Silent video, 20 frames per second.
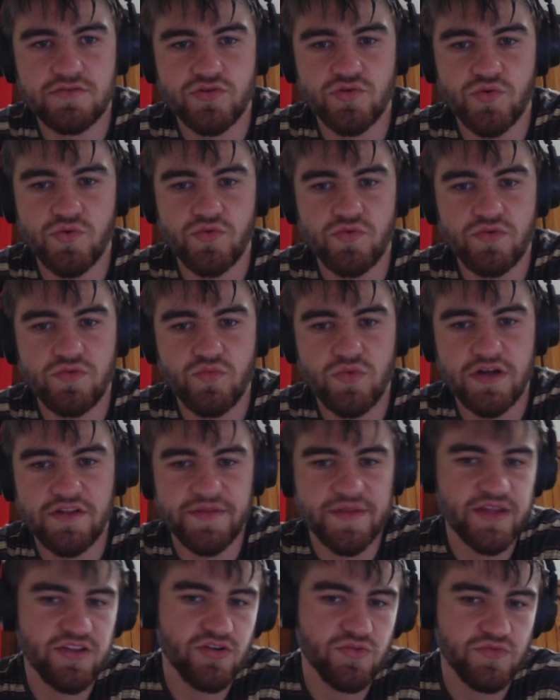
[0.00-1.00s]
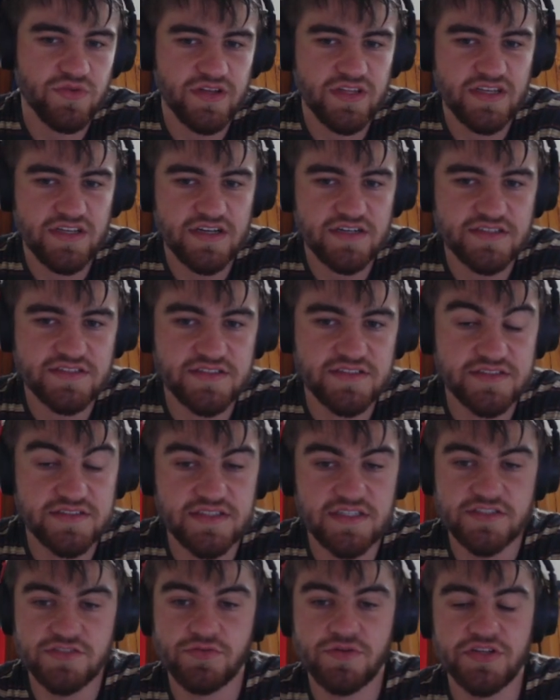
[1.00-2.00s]
who, well, they're not really youngsters,
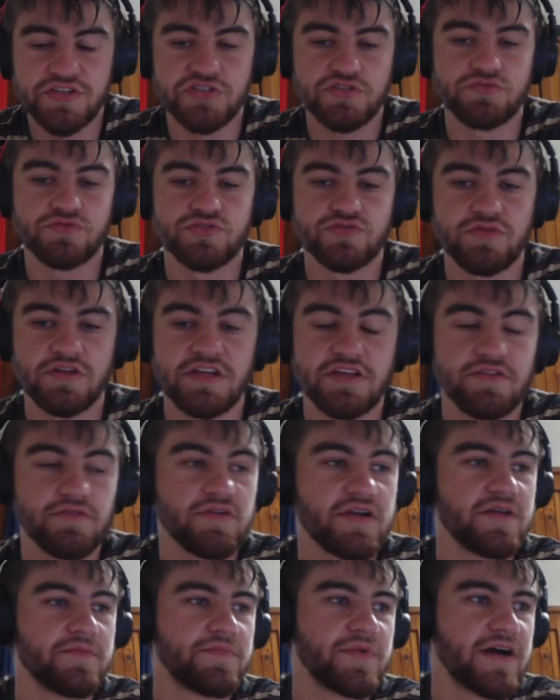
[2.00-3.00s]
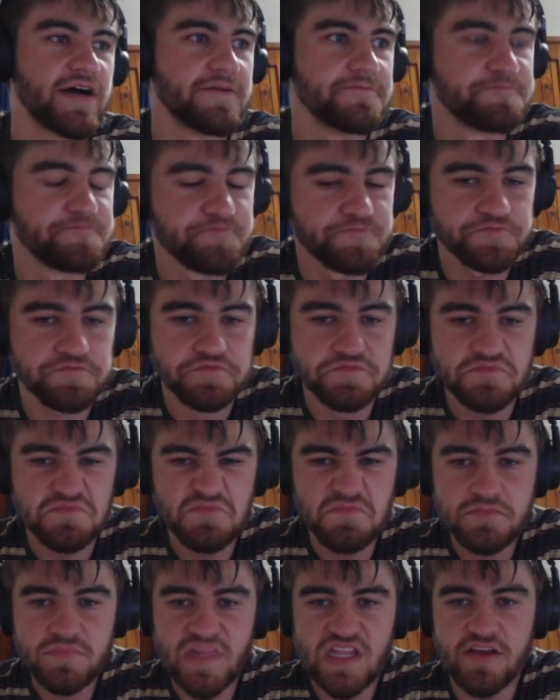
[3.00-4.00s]
they're 22 and 23, but
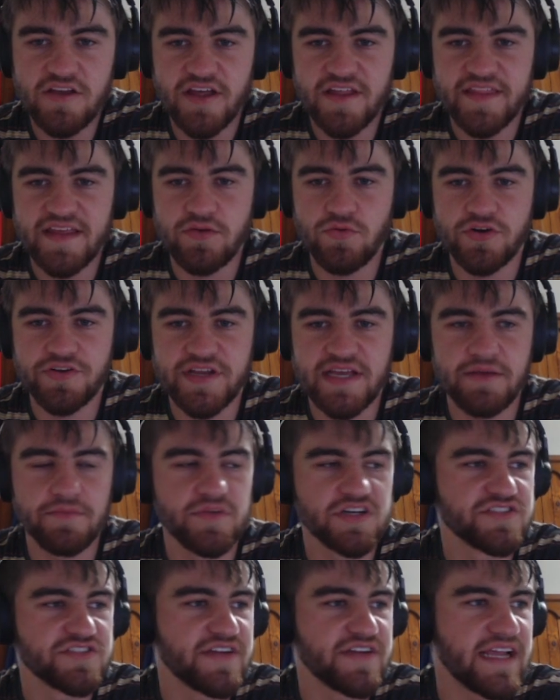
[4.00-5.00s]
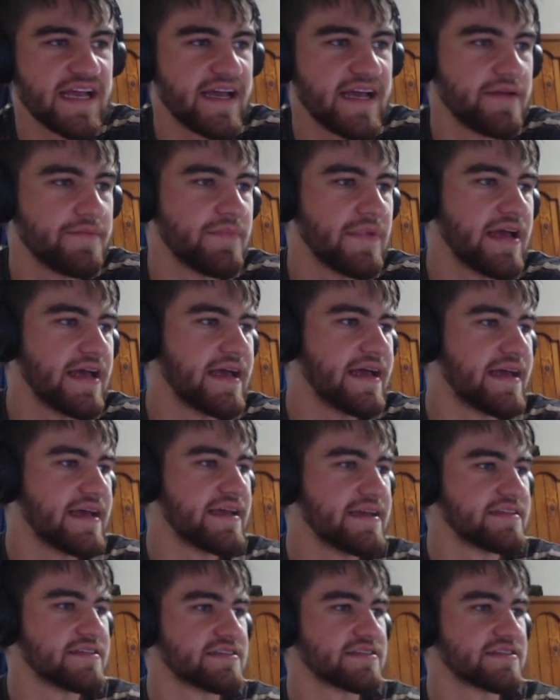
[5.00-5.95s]
they won't get much of a game. And